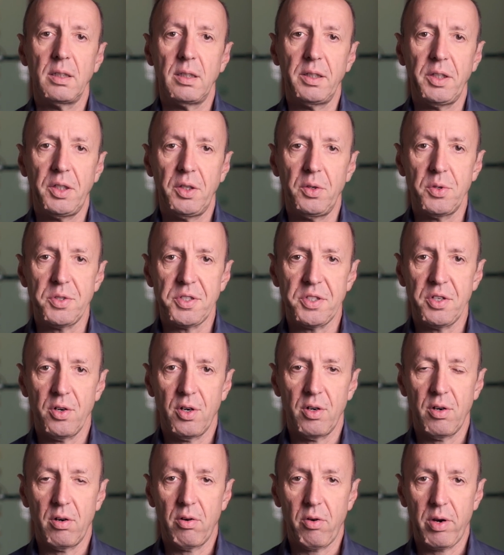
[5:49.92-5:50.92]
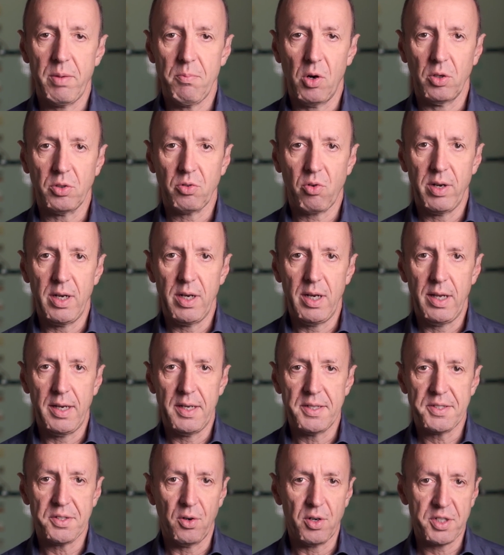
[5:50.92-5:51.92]
use your remote
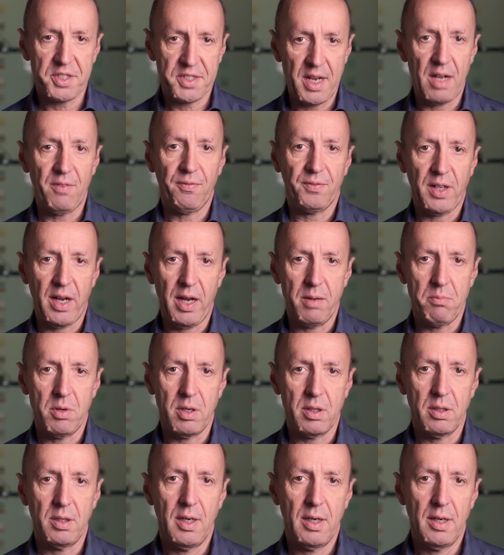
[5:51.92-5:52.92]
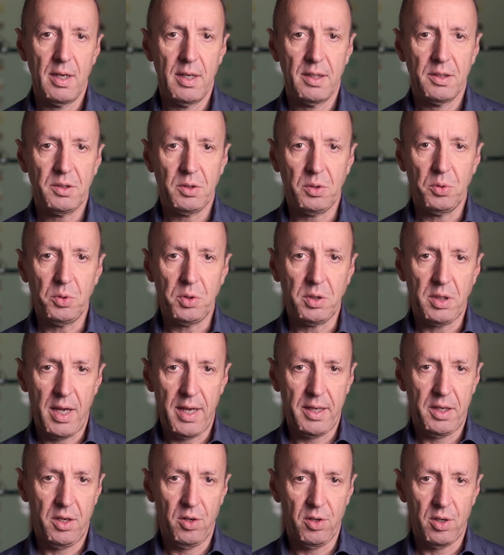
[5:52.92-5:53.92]
release or self-timer to
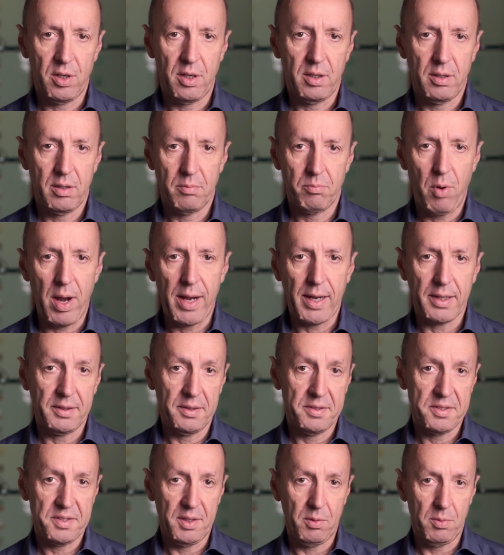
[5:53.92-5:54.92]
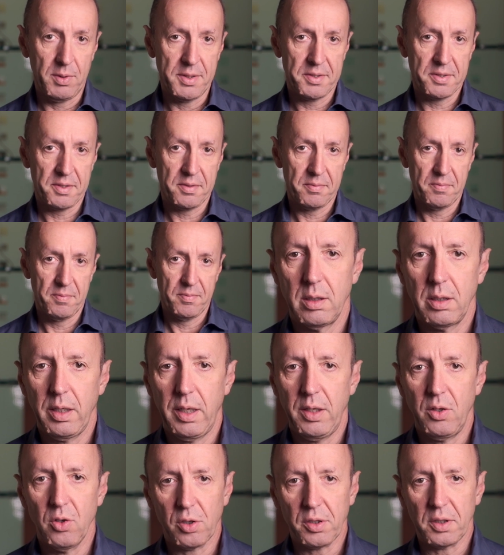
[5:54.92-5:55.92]
take your bracketed sequence.
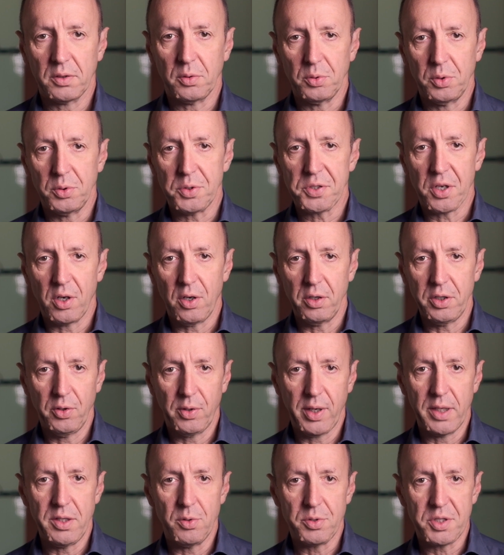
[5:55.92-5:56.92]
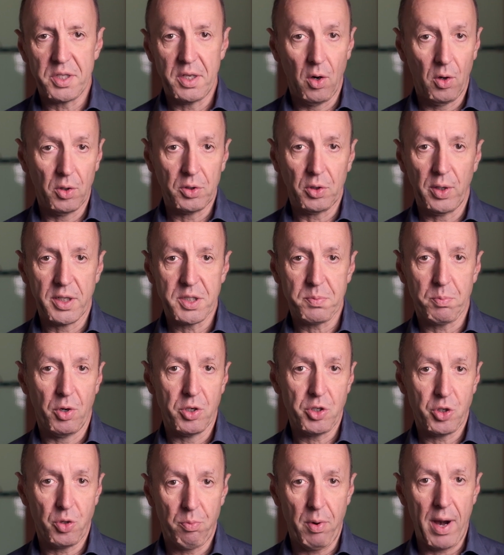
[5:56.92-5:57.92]
In order to do so, you can use the auto
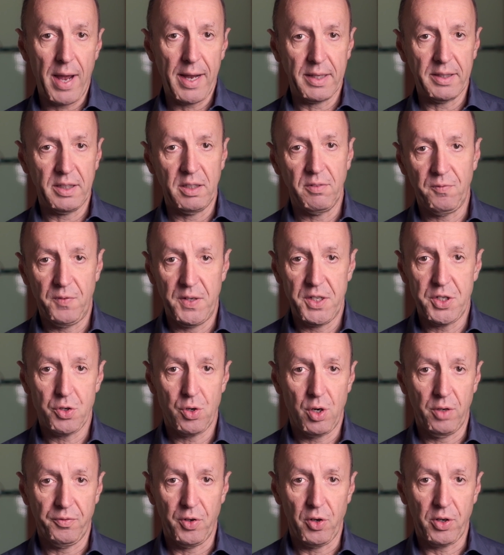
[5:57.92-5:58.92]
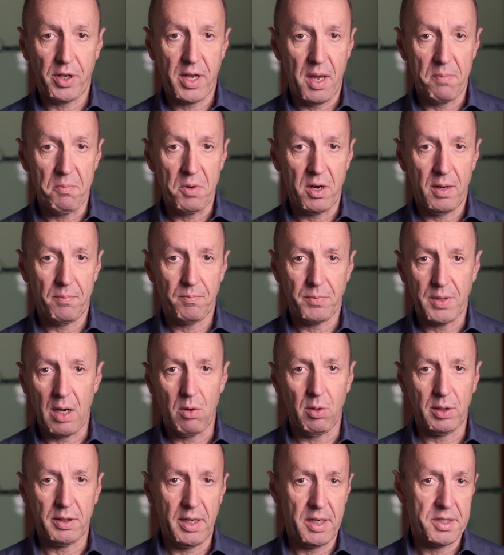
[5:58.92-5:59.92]
exposure bracketing feature of your camera.
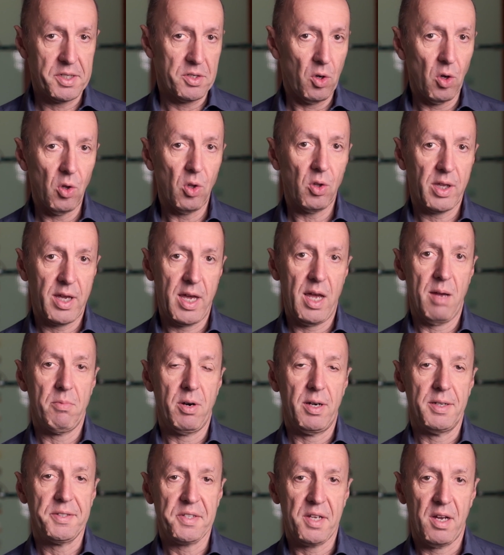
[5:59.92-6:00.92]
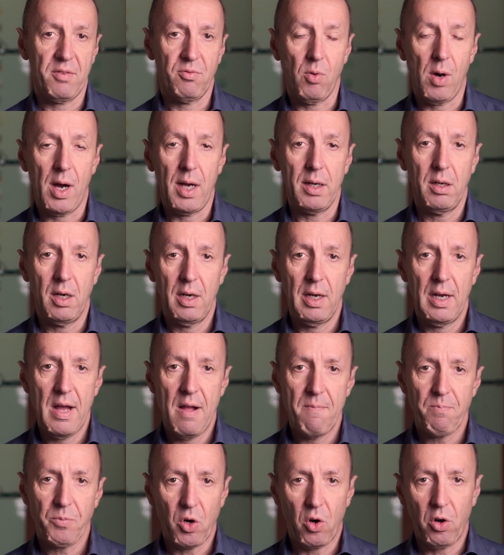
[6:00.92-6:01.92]
Nowadays, all cameras have one.
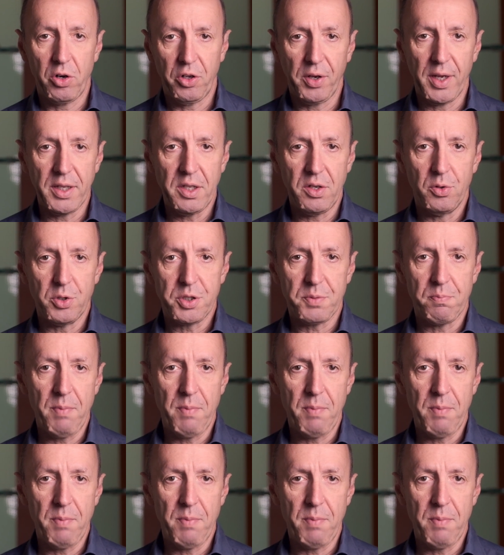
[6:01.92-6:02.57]
Or you can use